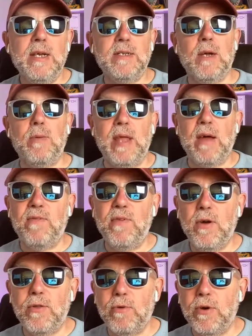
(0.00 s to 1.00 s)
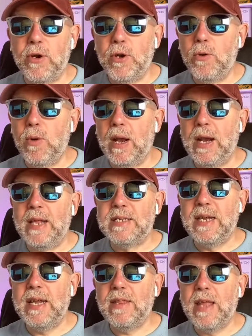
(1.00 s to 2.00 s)
So without further ado,
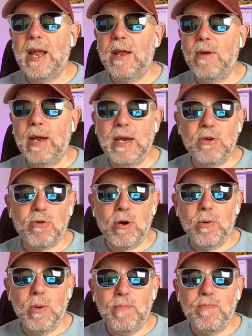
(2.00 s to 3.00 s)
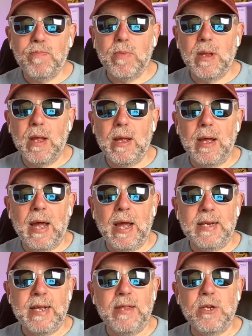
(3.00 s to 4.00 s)
let's hit that intro
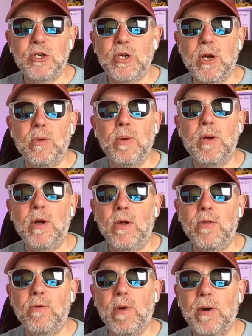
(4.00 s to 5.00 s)
and get this show on the